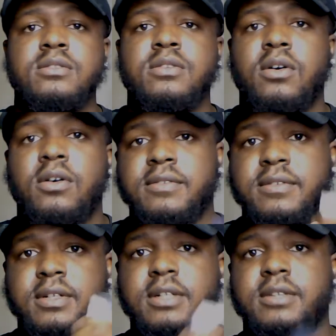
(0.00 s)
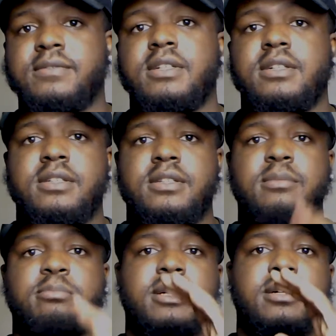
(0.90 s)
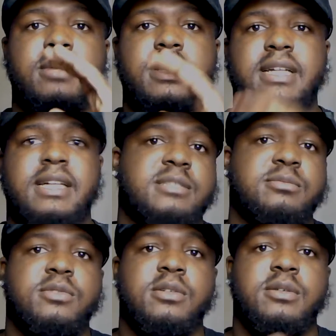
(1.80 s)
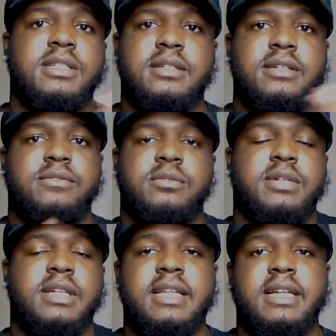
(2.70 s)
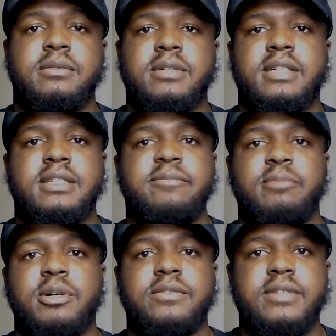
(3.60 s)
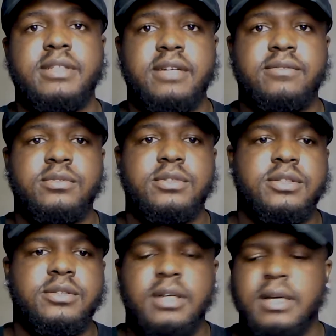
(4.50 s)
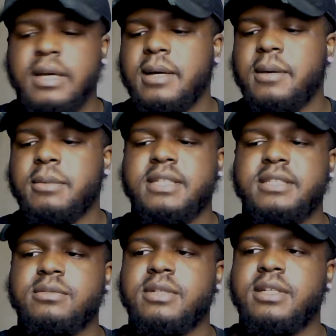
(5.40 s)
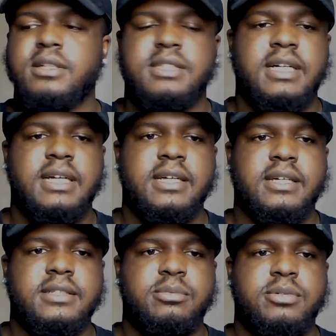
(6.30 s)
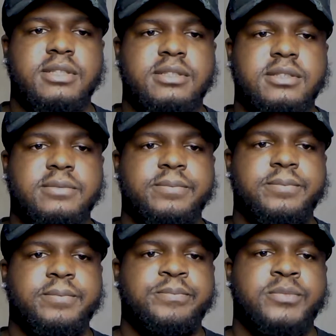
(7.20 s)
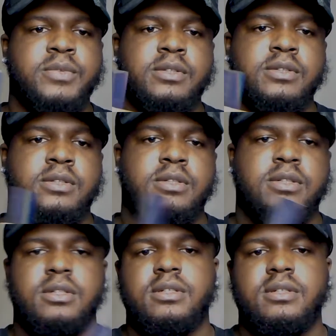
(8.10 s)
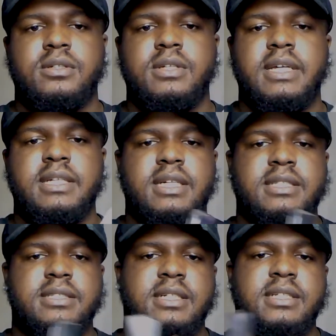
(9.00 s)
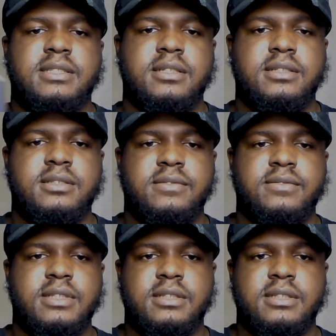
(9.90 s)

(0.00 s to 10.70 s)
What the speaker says: of the bigger one and the smaller one if you want to get that one. I'll leave both in there for you. But this is what it looks like. It's a prism, getting like science class, I think.